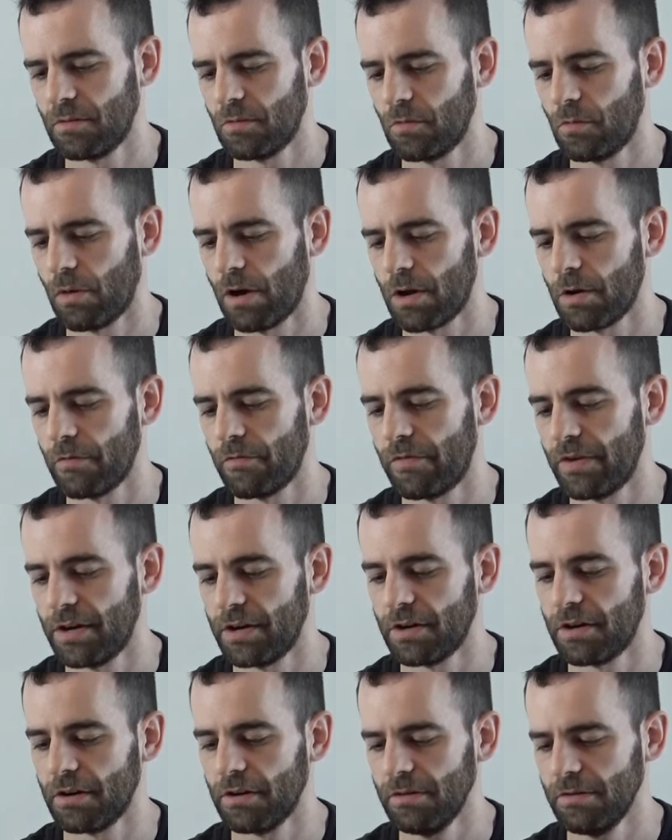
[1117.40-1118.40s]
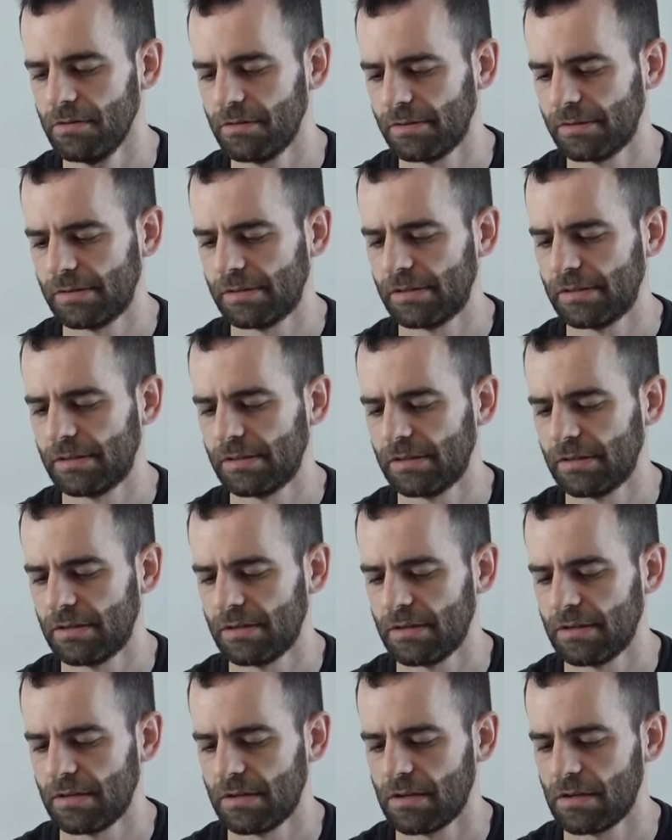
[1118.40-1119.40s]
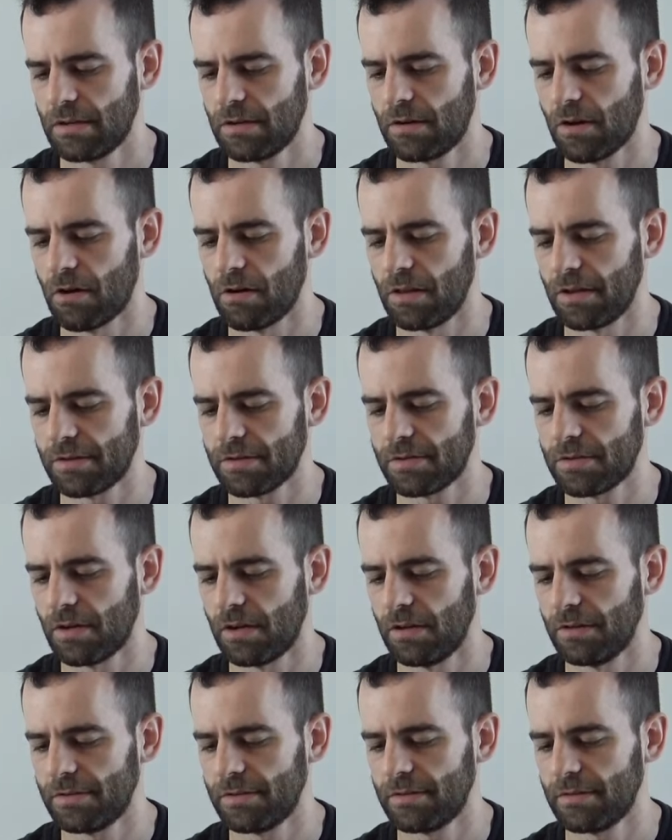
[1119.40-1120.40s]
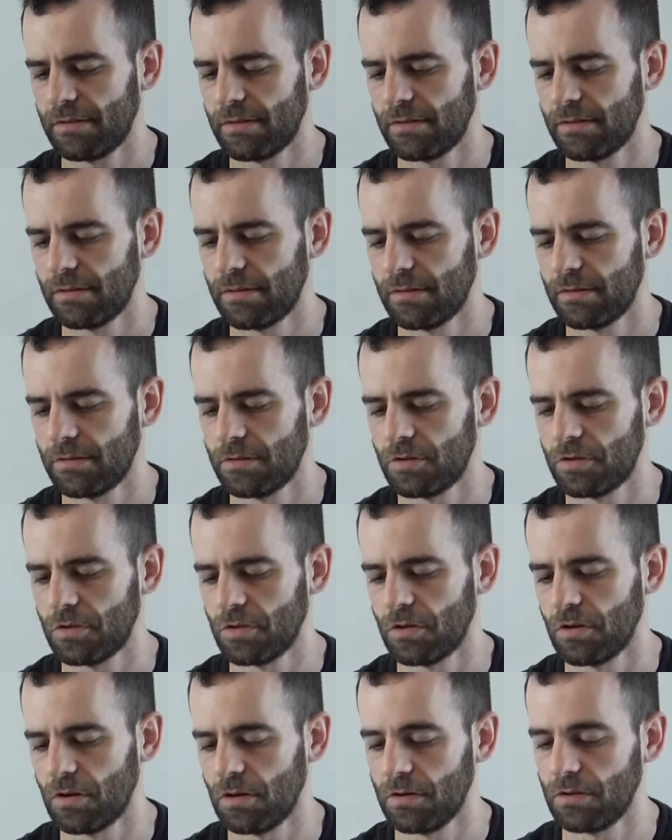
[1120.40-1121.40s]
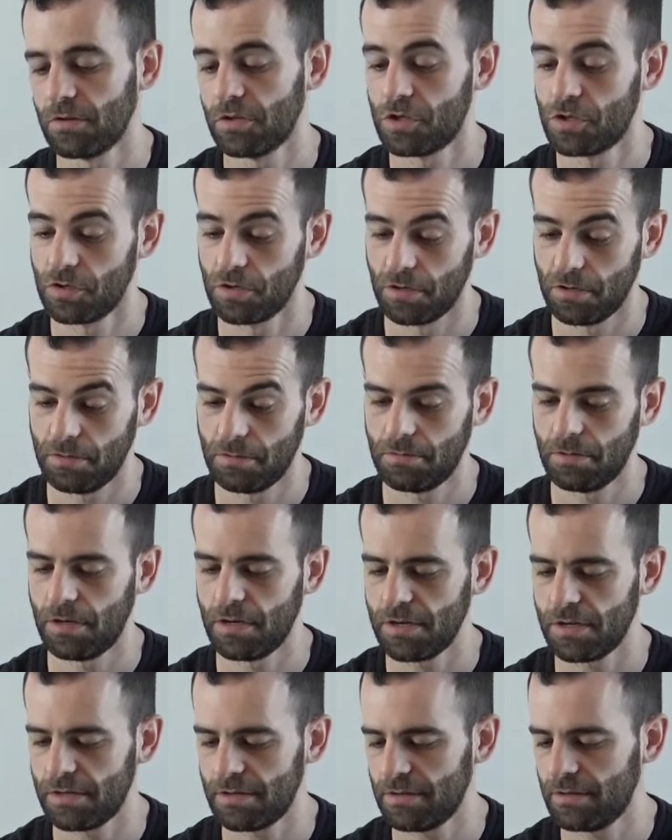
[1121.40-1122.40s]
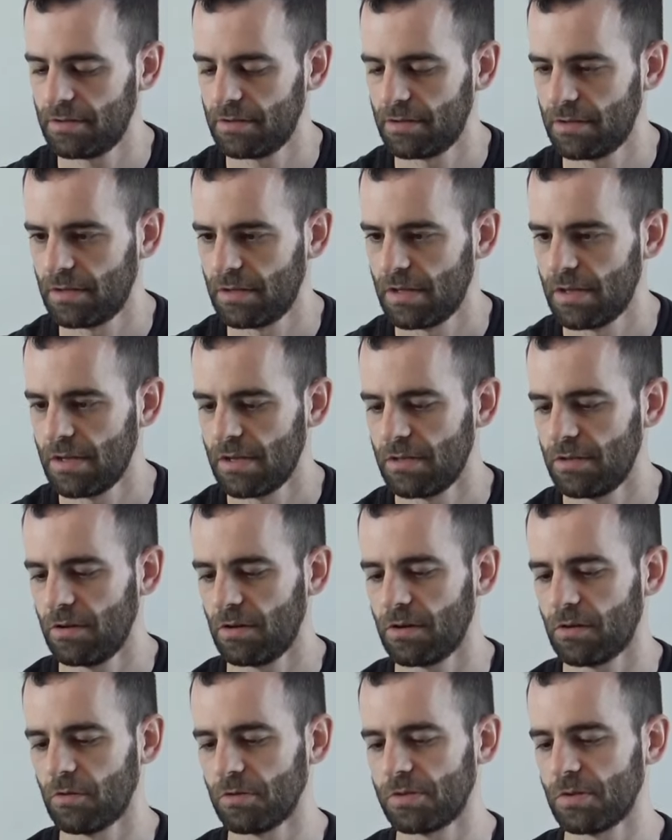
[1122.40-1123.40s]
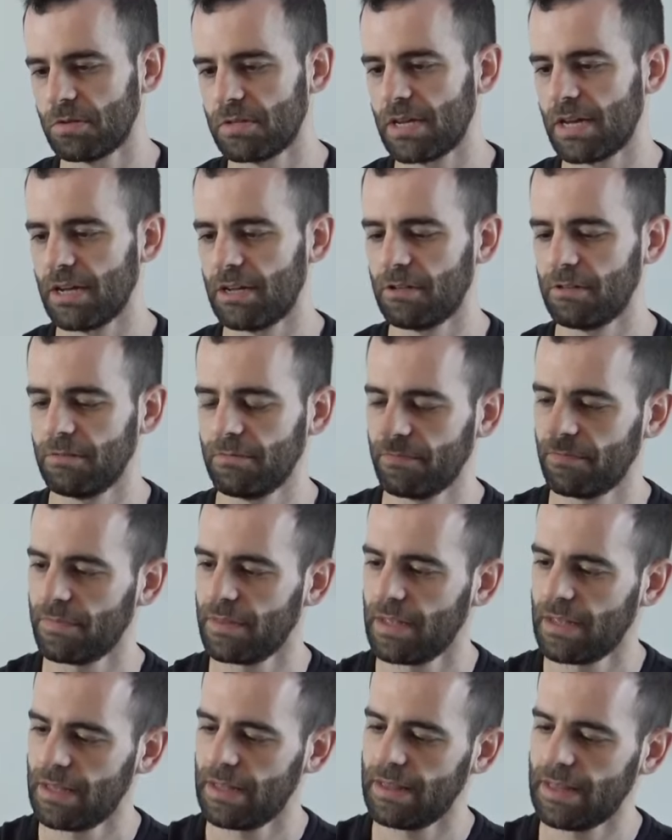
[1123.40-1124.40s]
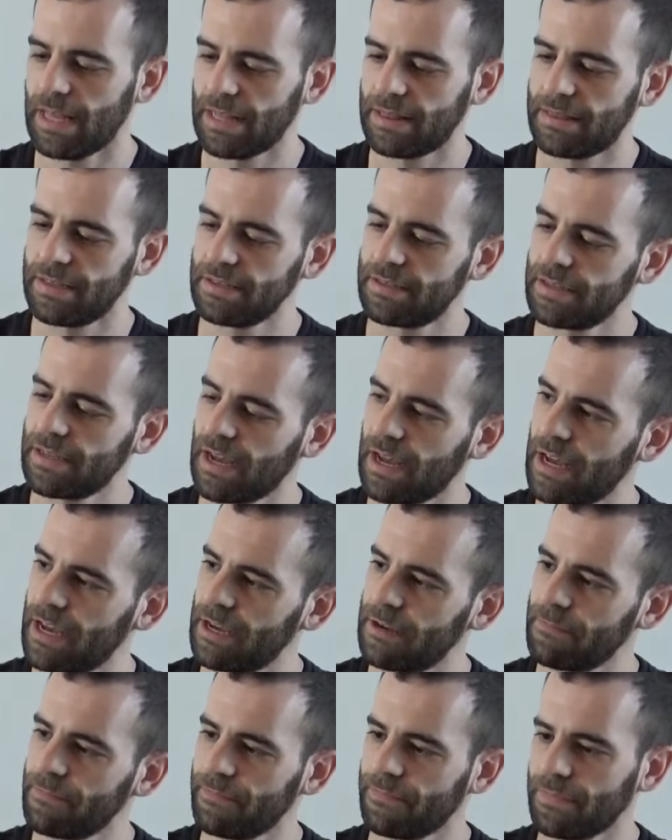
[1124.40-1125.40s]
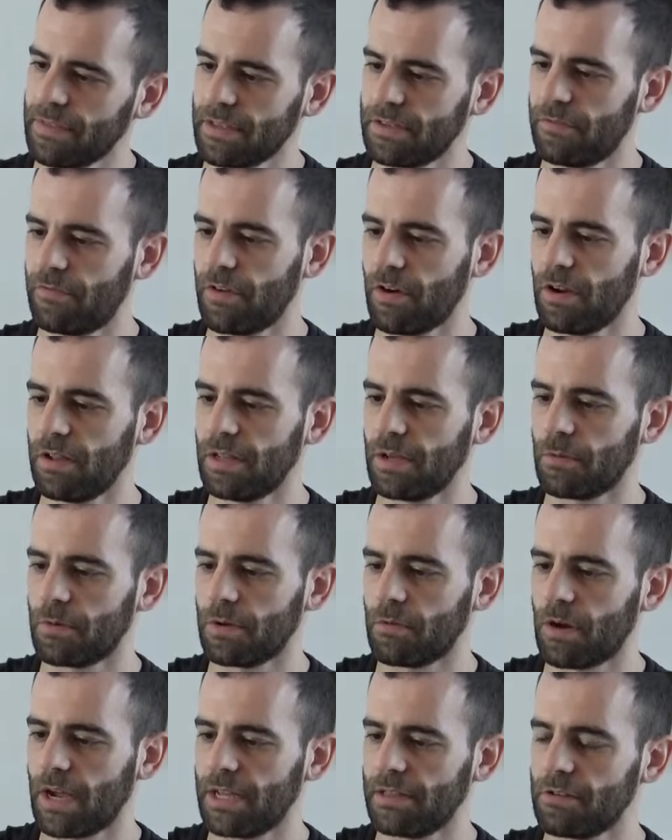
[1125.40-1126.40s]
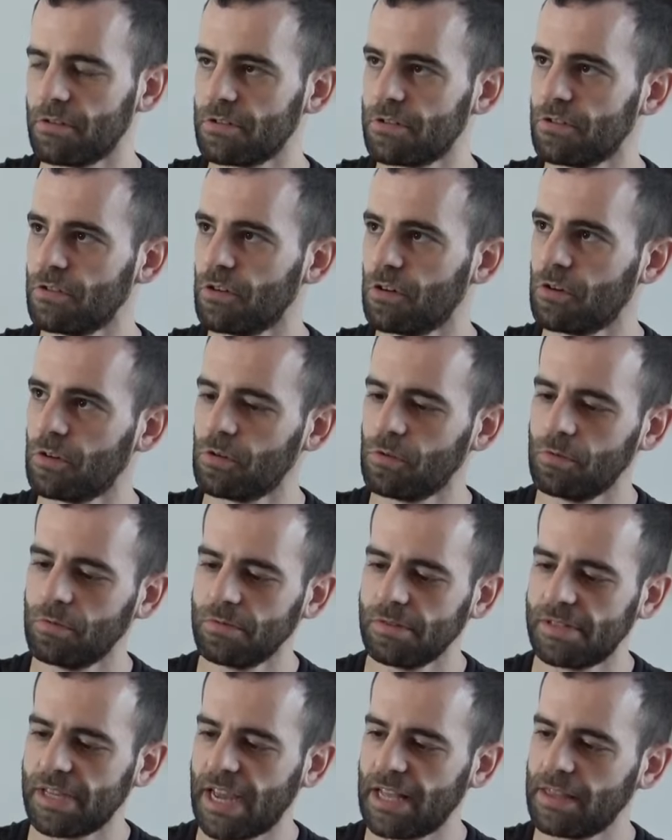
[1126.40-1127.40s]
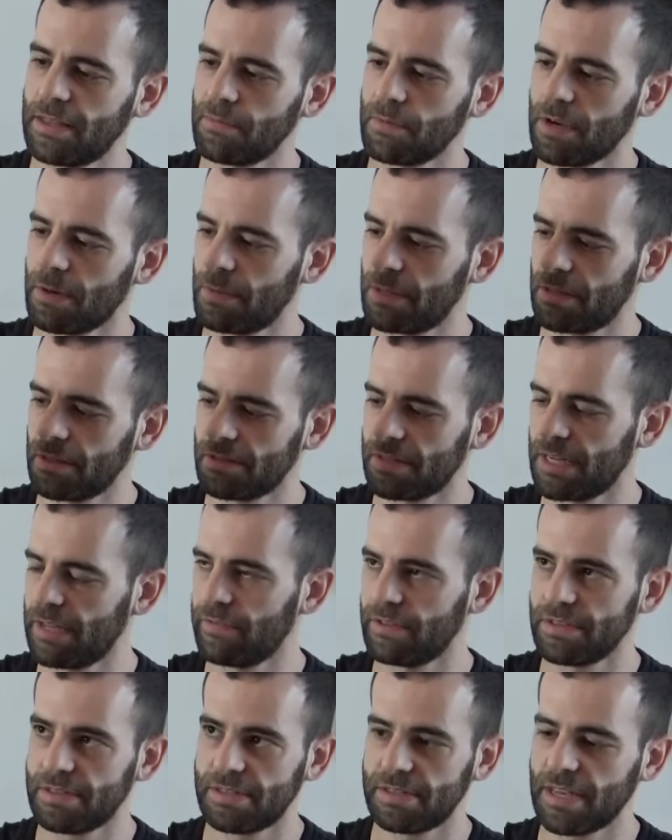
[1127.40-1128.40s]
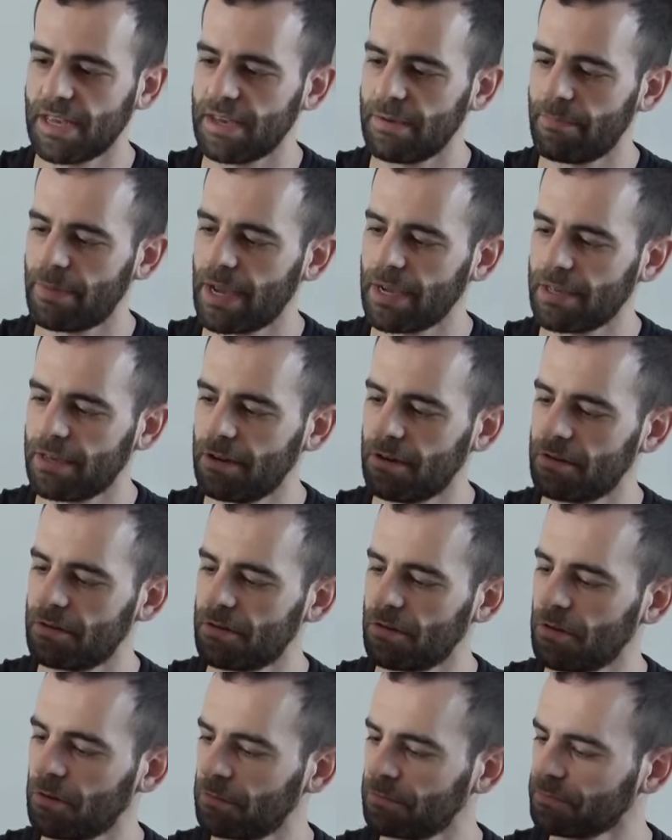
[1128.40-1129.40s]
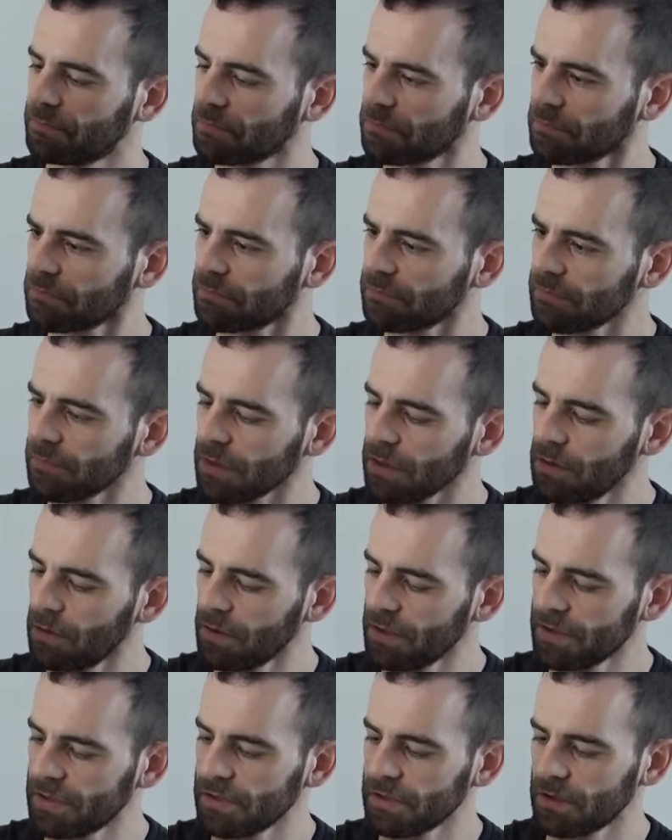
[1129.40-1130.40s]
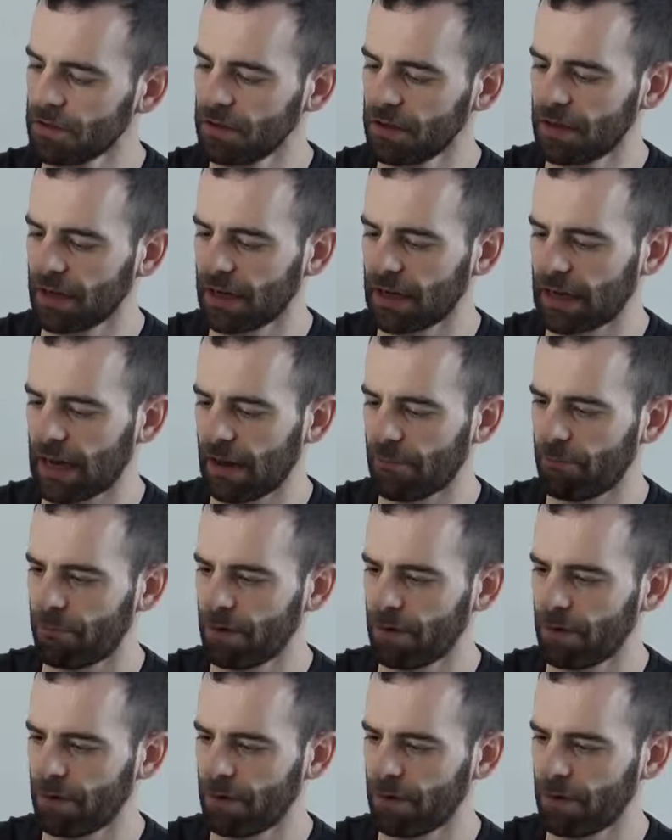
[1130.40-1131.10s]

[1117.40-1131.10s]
Water, vinegar, garlic, salt, sugar, onion. You could also tell that this guy is very liquid, right? There's no xanthan gum. It doesn't even say it back here. So, this is a good, I'm